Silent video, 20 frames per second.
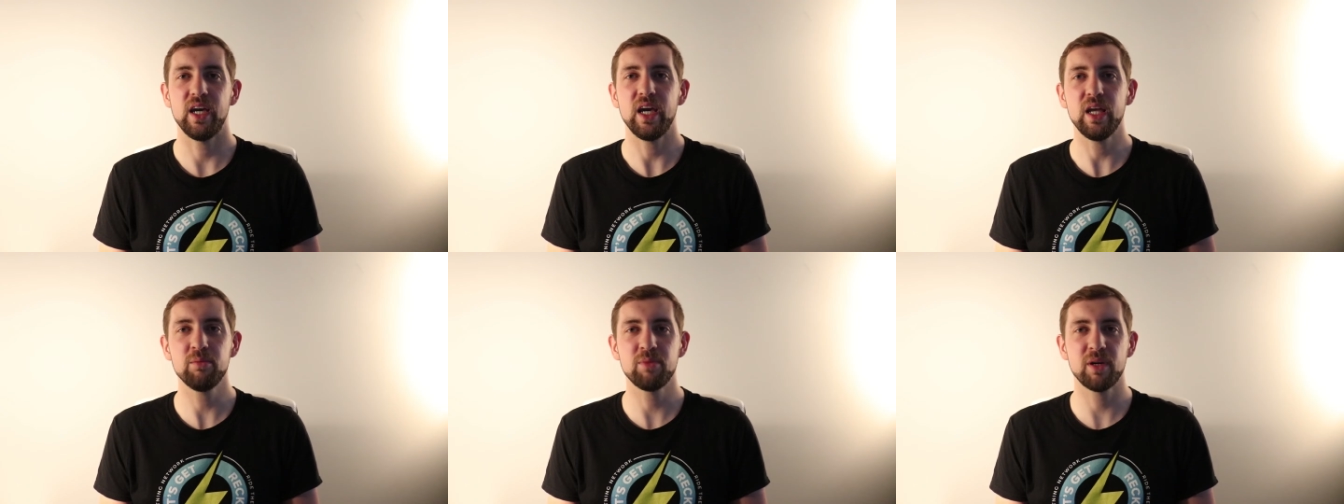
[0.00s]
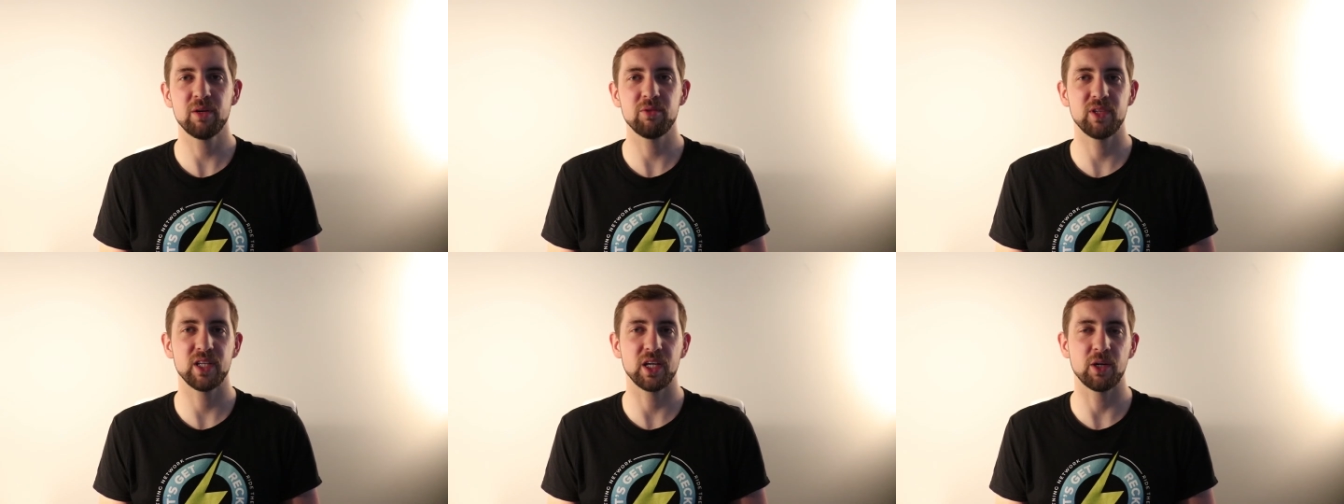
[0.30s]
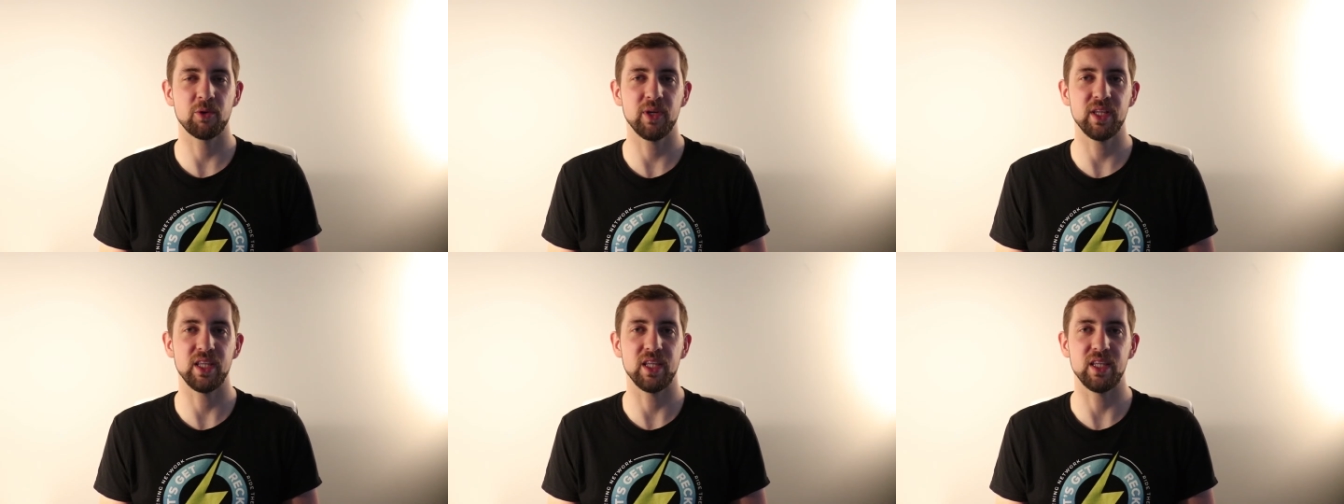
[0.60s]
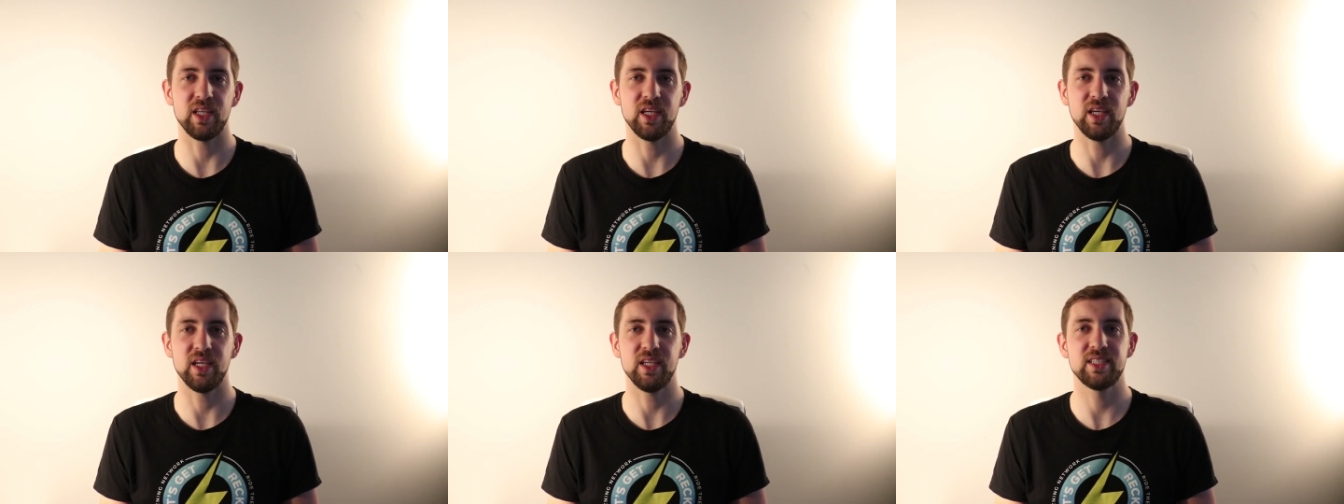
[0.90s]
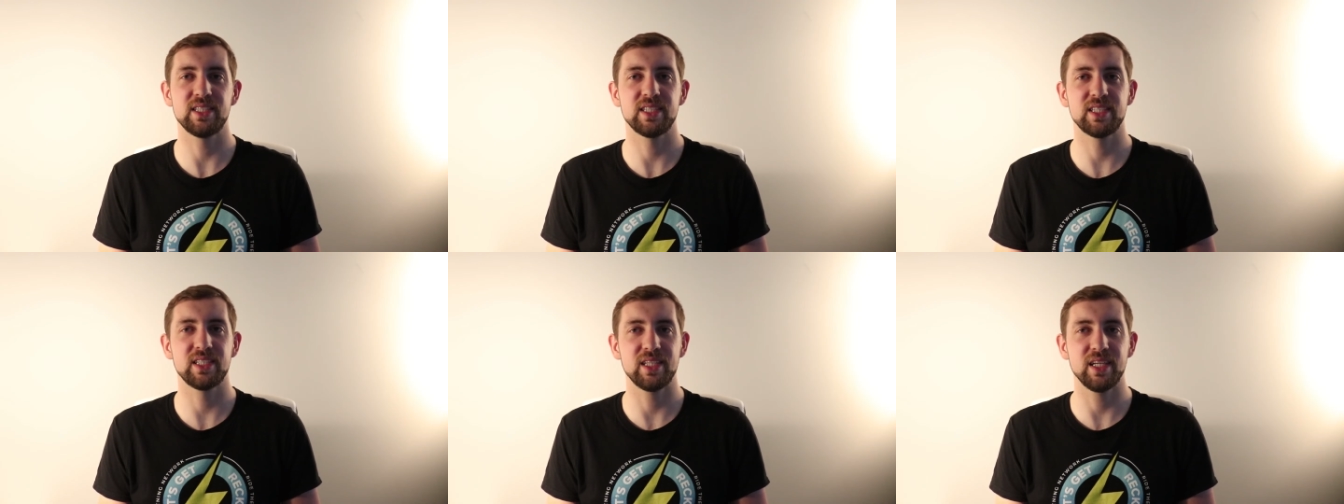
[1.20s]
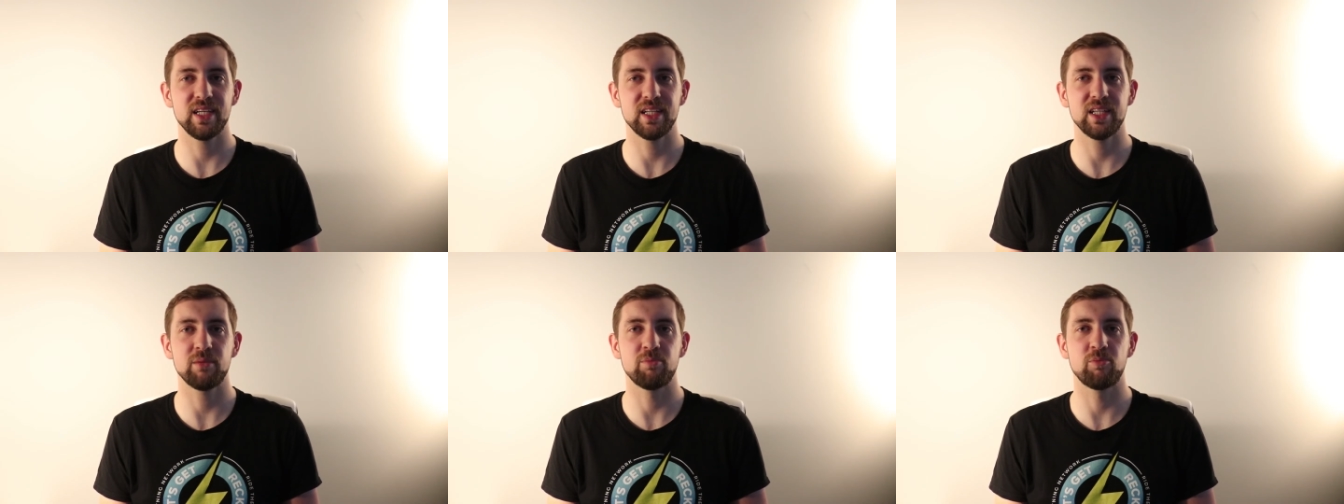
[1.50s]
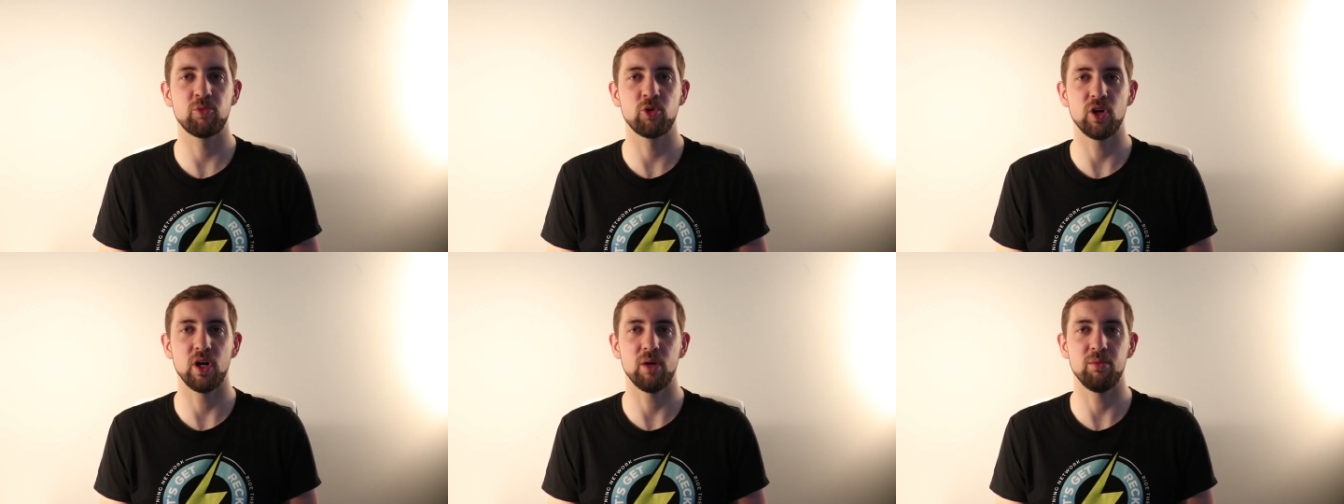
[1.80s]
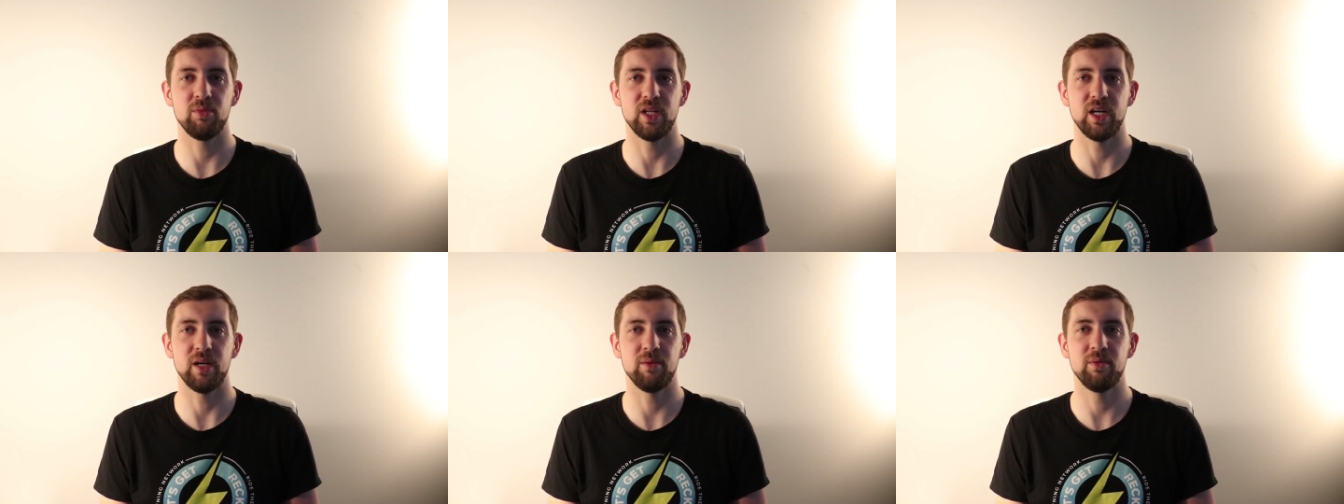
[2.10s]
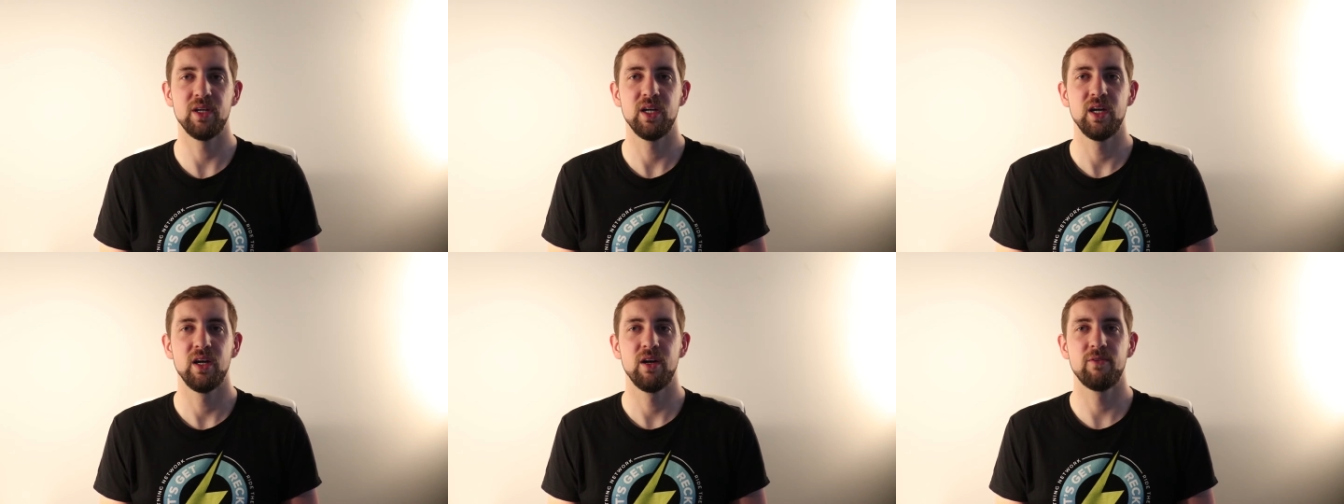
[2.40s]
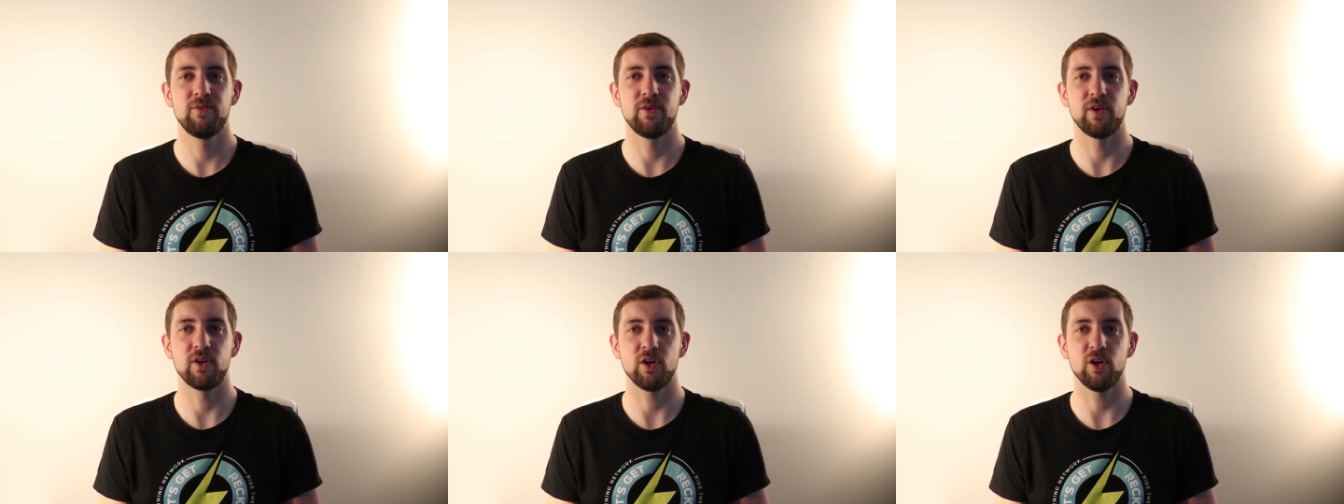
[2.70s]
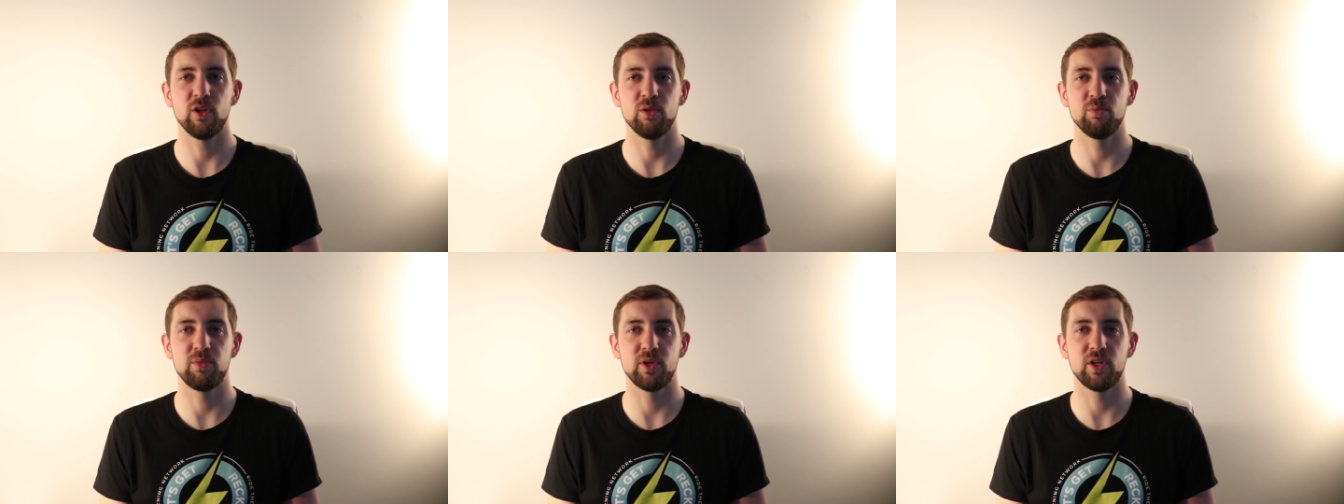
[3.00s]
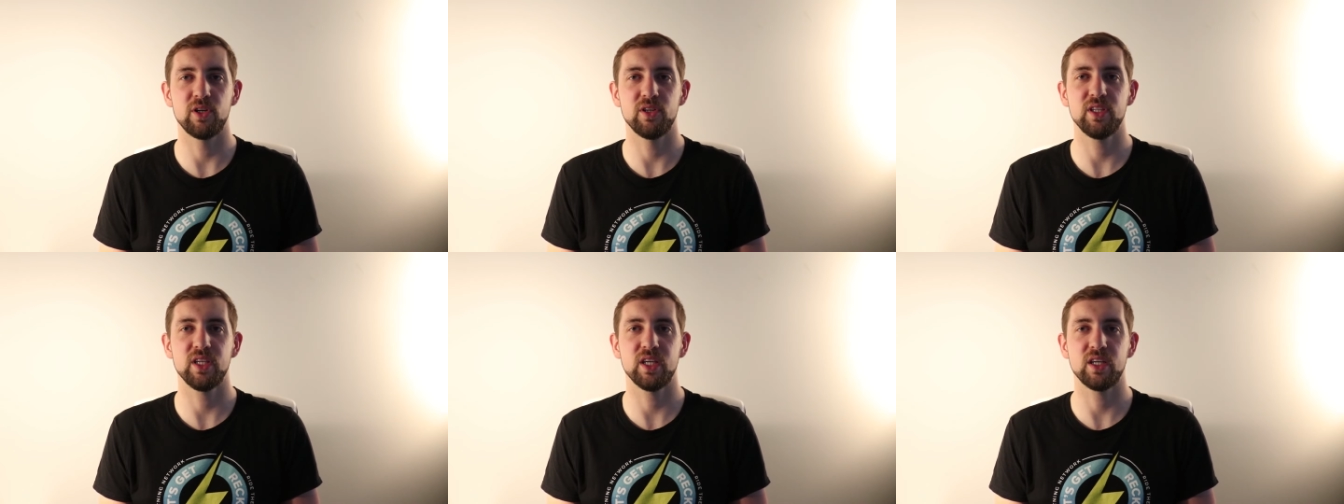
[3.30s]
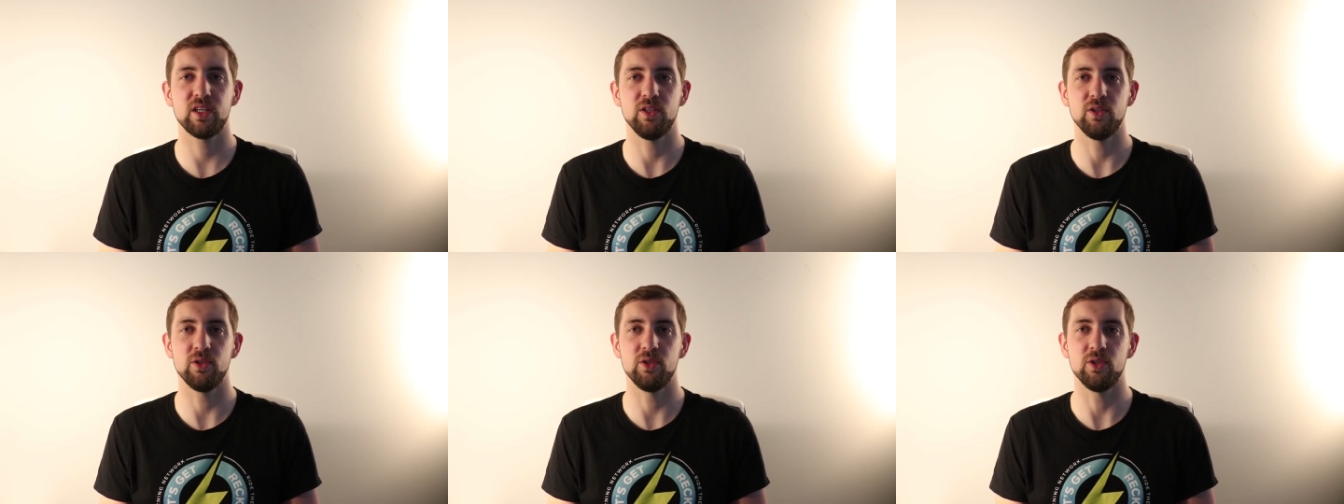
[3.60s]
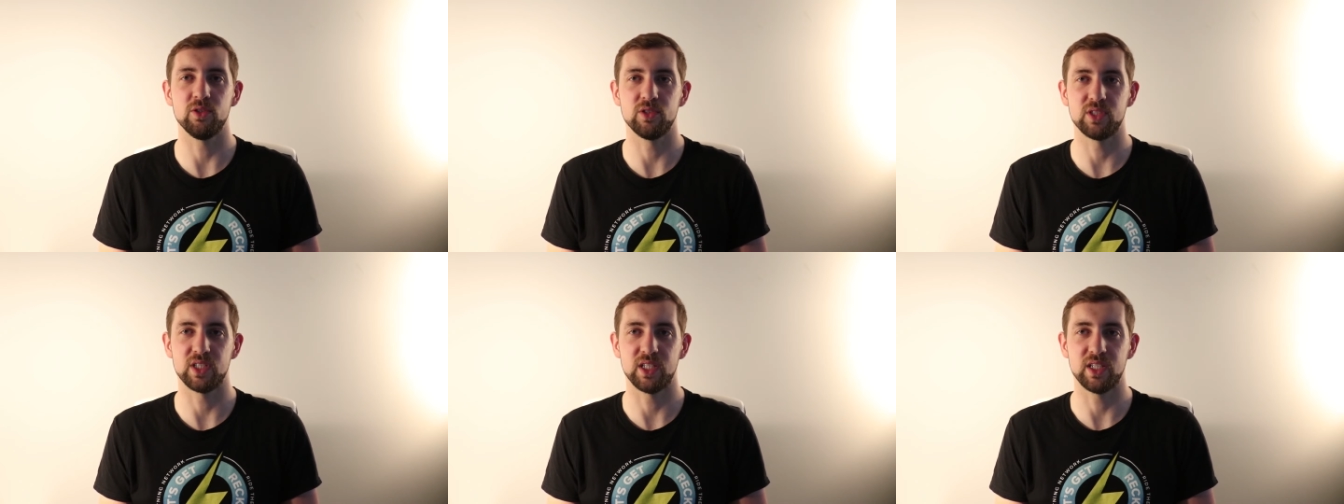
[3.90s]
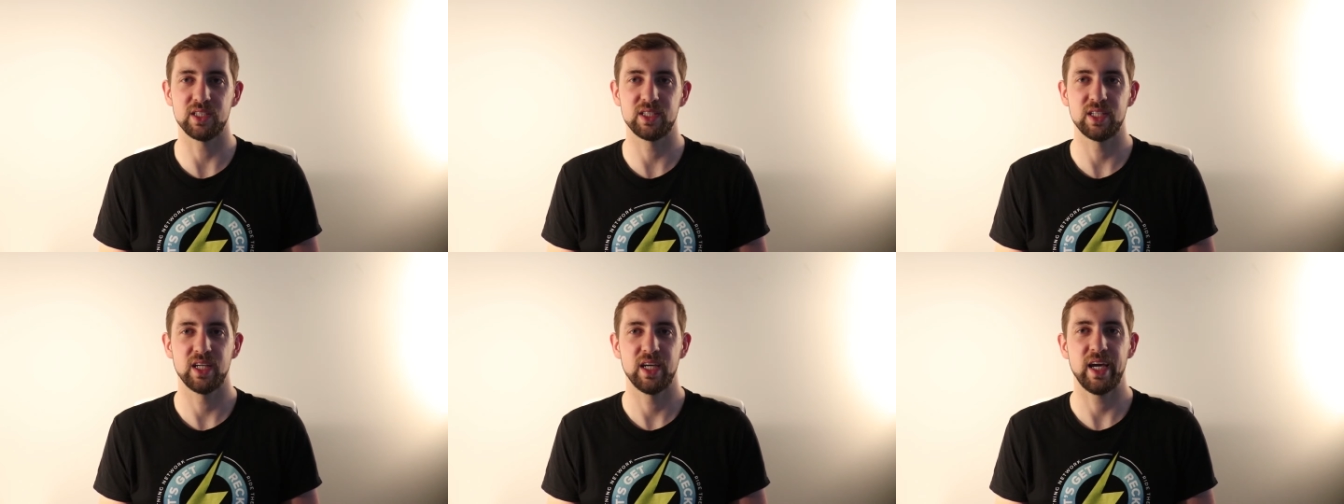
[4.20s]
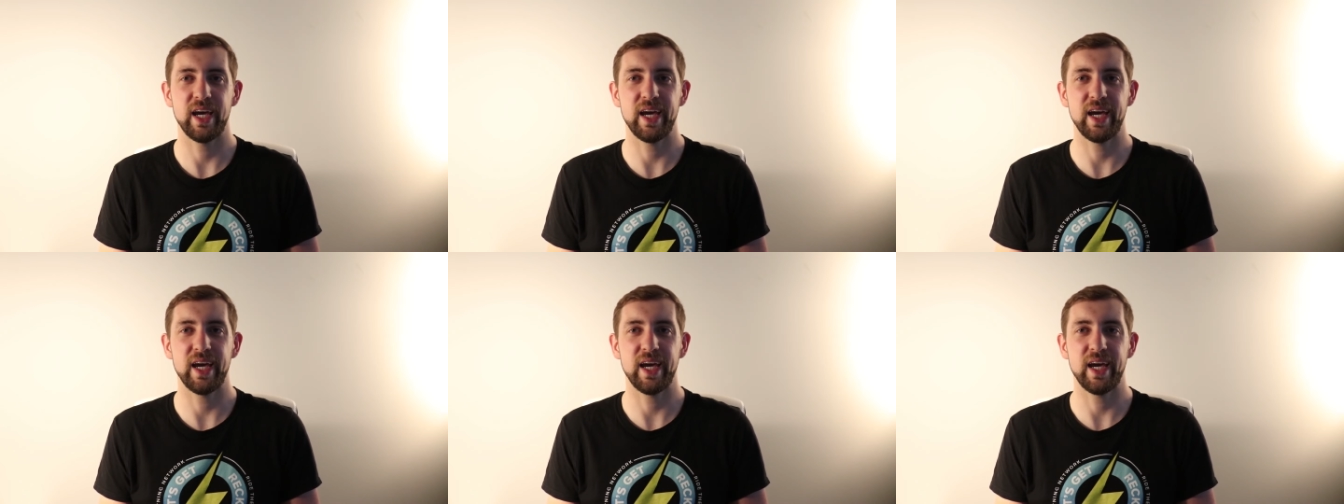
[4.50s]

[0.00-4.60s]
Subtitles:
Inbound liquidity is still a problem for onboarding new users,